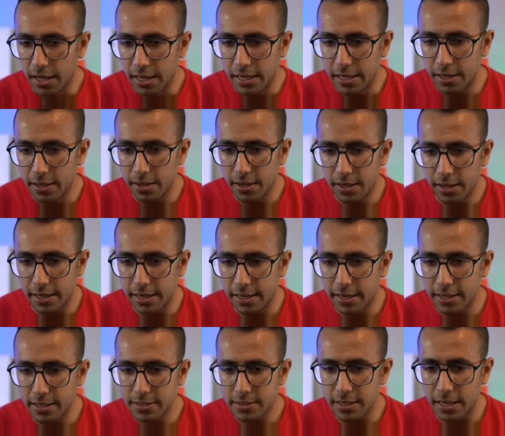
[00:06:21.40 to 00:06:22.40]
here it
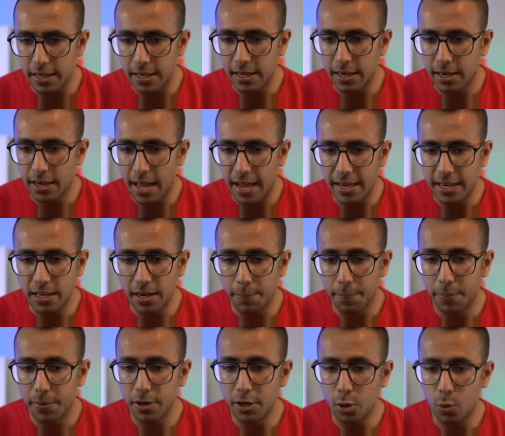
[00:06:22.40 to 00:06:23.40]
is in line
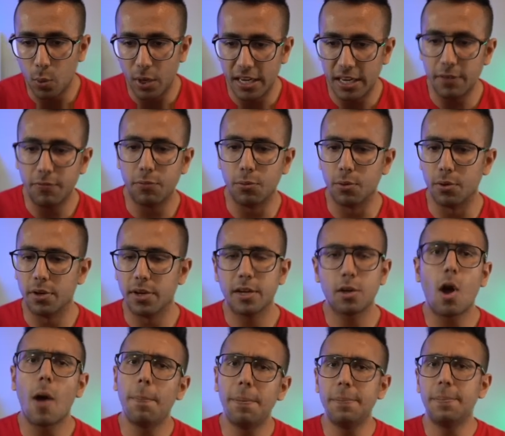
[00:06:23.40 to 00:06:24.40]
number 24.
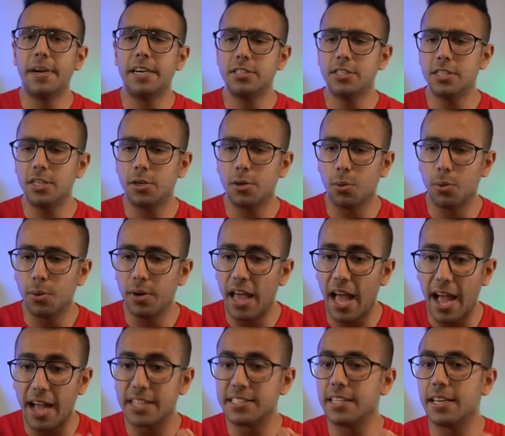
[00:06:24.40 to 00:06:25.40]
Copy pasted code
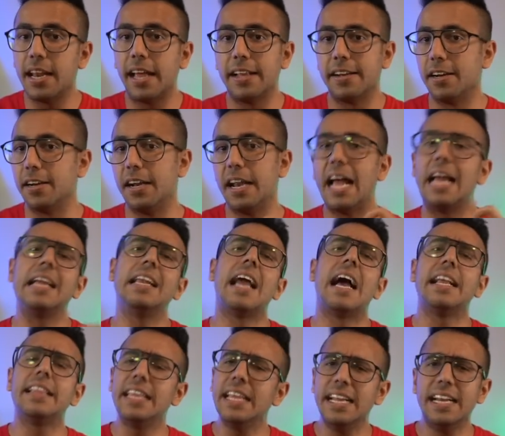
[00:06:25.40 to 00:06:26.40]
has an error. And
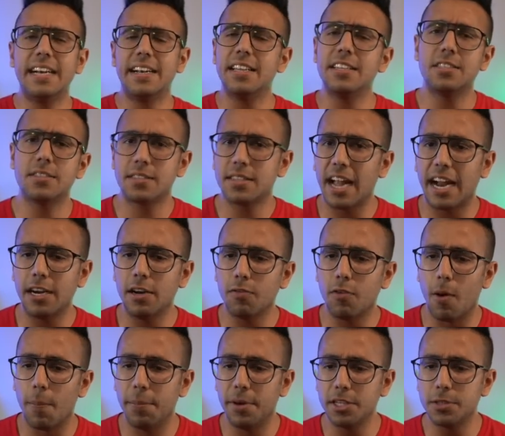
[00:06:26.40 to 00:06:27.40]
I think it is kind
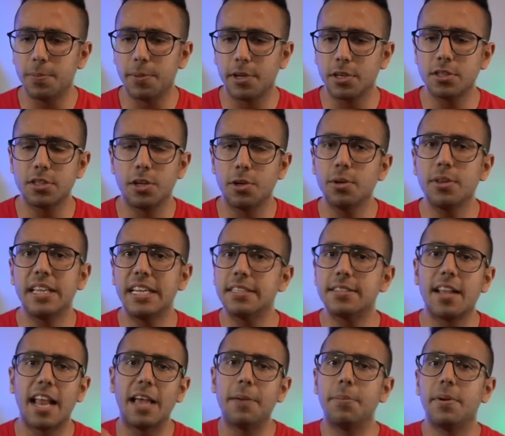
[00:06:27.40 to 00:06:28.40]
of obvious because you know
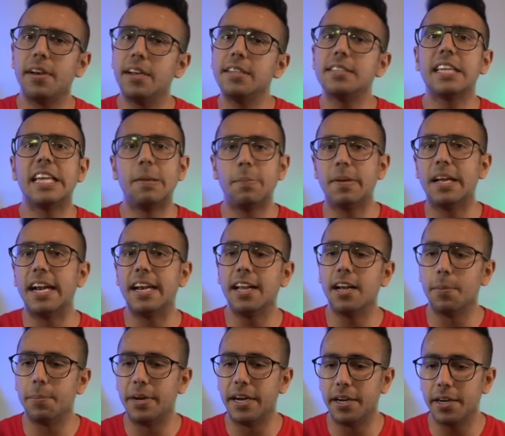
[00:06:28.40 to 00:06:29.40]
these libraries keep getting
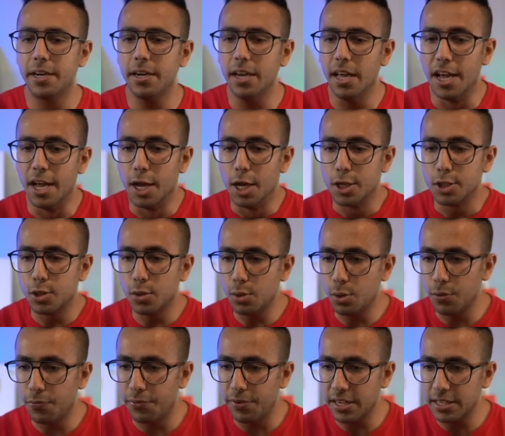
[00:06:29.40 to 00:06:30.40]
updated. So
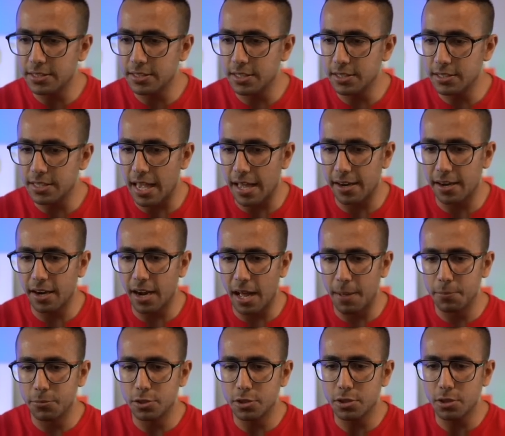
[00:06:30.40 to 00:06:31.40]
to fix this error,
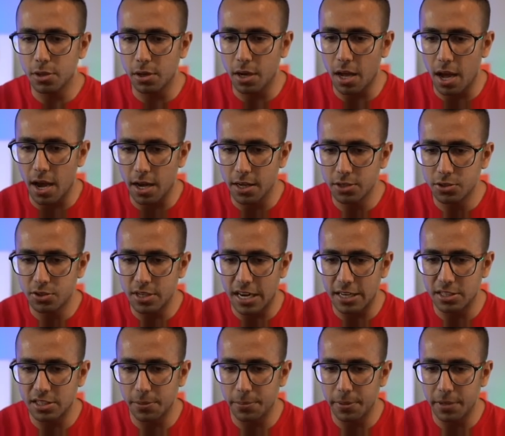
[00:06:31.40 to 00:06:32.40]
I'm just gonna ask
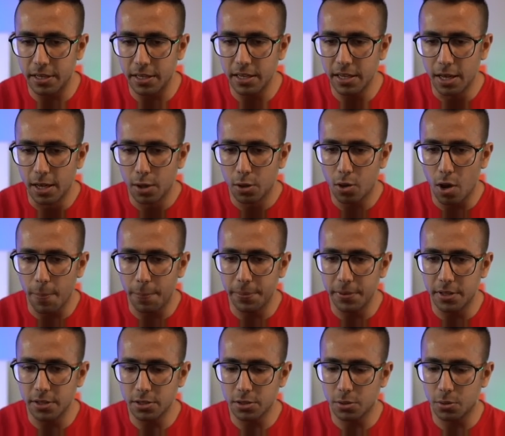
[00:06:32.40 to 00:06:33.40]
ChatGPT,
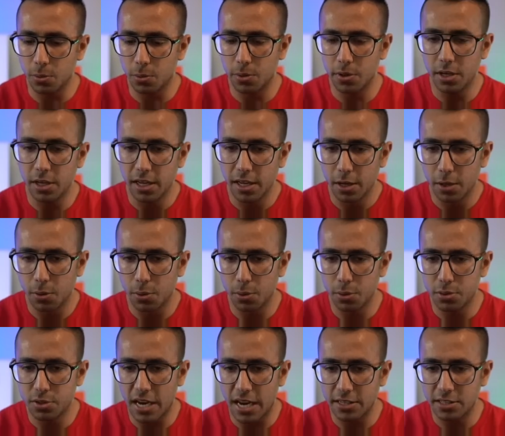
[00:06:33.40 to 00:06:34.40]
copy this code, go
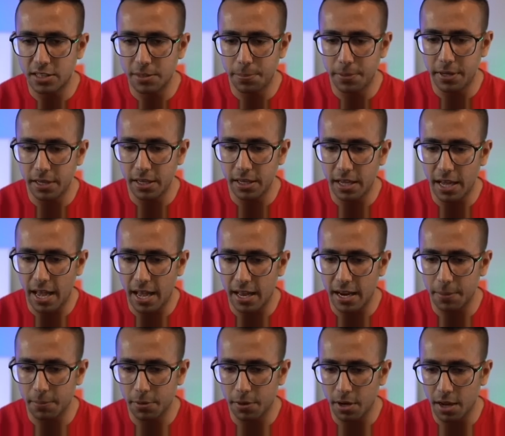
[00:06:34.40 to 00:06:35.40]
to ChatGPT
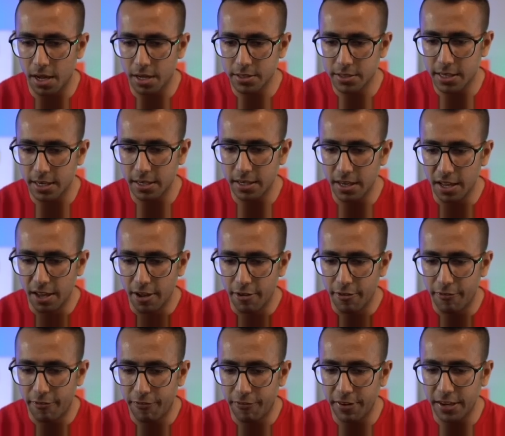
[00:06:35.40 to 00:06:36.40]
and I'm gonna ask it,
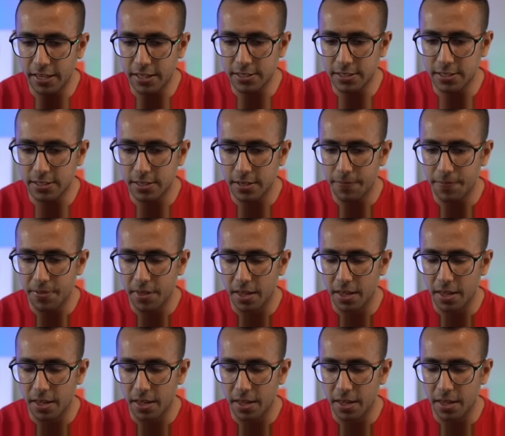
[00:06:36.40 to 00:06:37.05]
fix